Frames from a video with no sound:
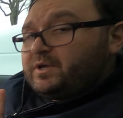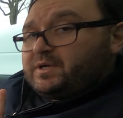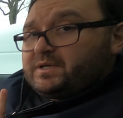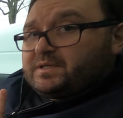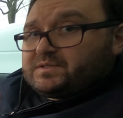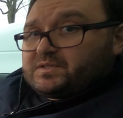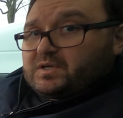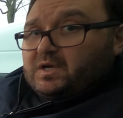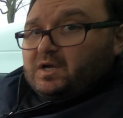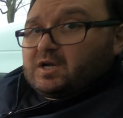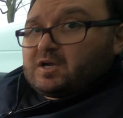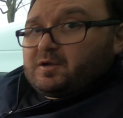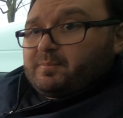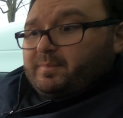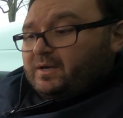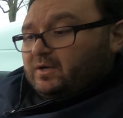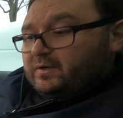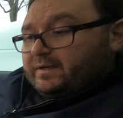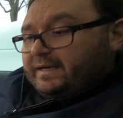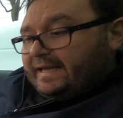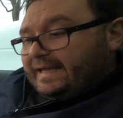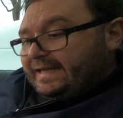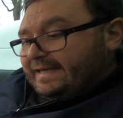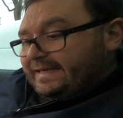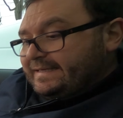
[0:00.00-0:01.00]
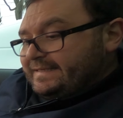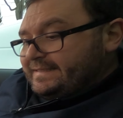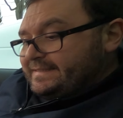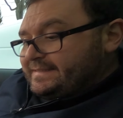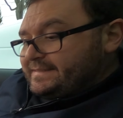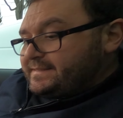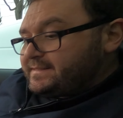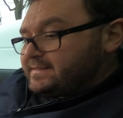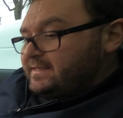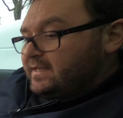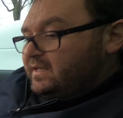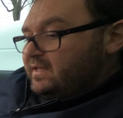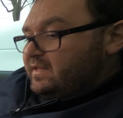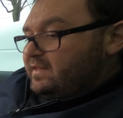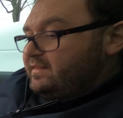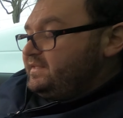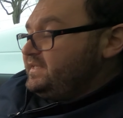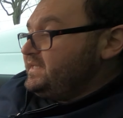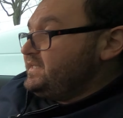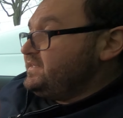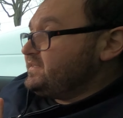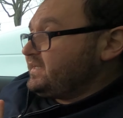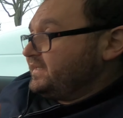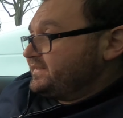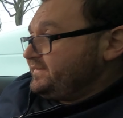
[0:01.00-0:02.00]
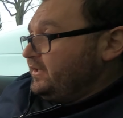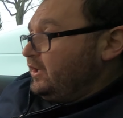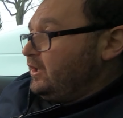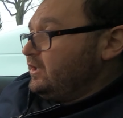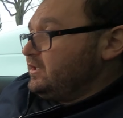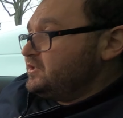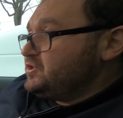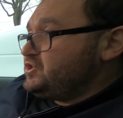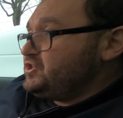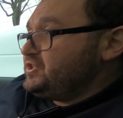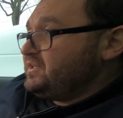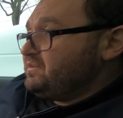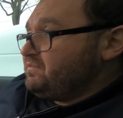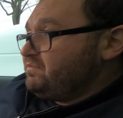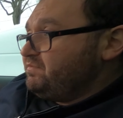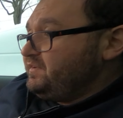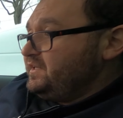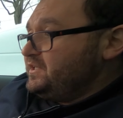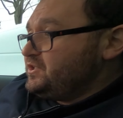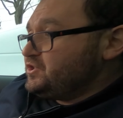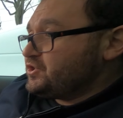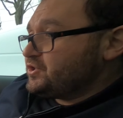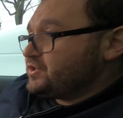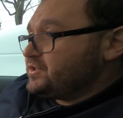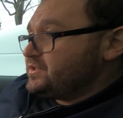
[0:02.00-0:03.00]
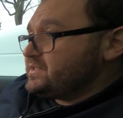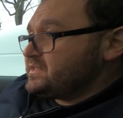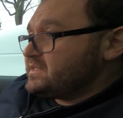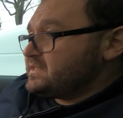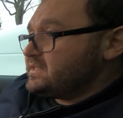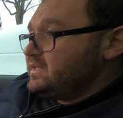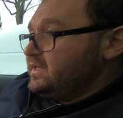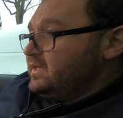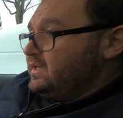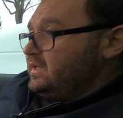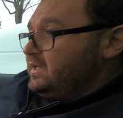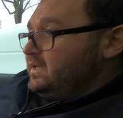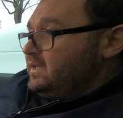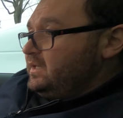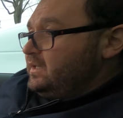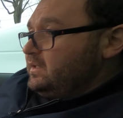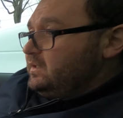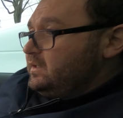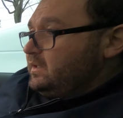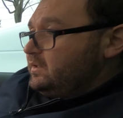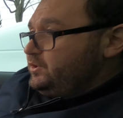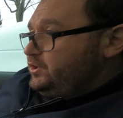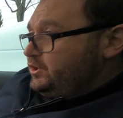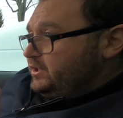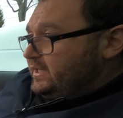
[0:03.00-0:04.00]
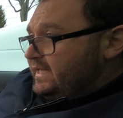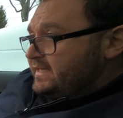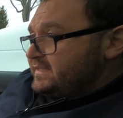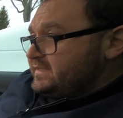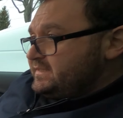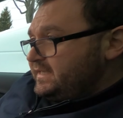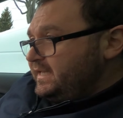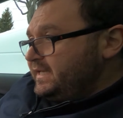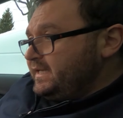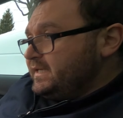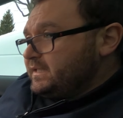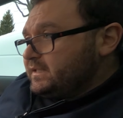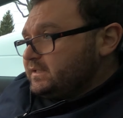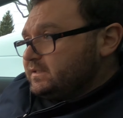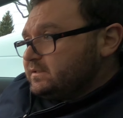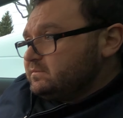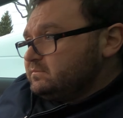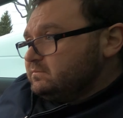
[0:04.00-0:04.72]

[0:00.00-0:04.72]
we're going to talk about is the technology and features. You got to take